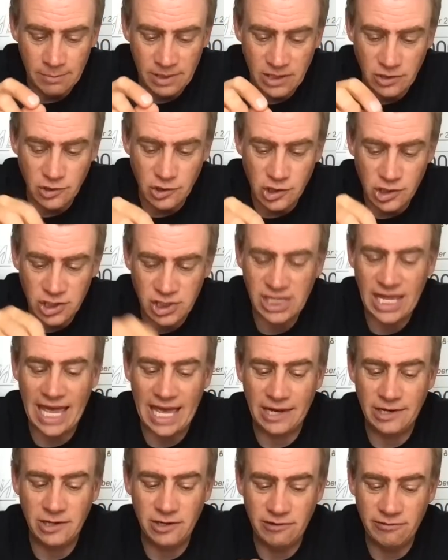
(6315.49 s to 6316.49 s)
because your
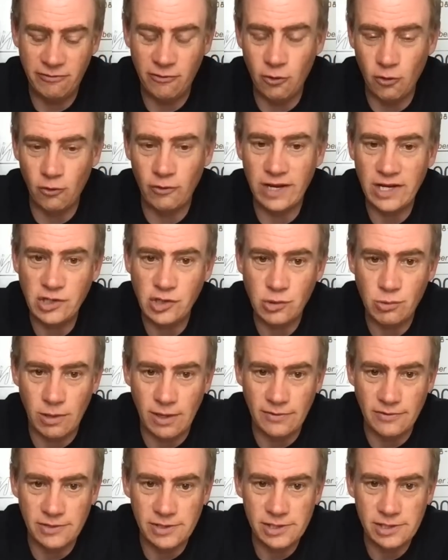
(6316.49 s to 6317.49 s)
standard 4-inch
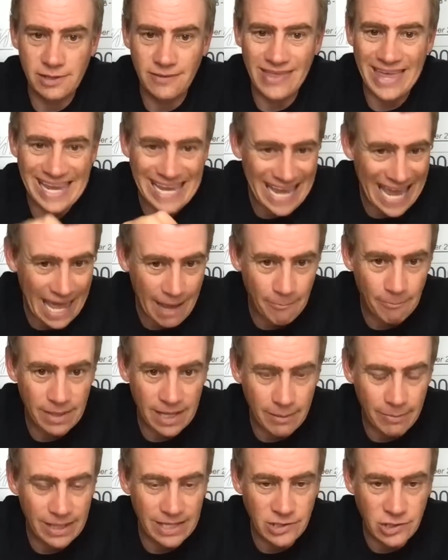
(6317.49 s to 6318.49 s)
ones, they can be
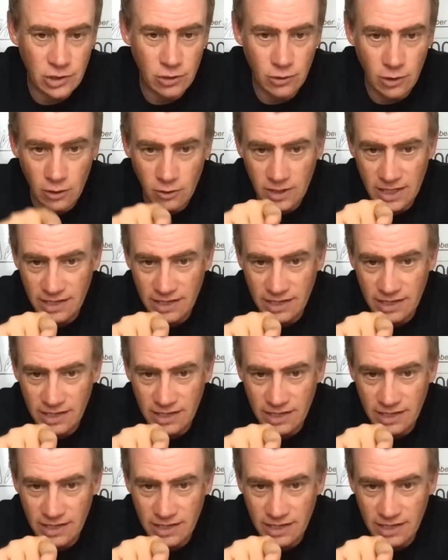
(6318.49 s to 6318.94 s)
a bit too long.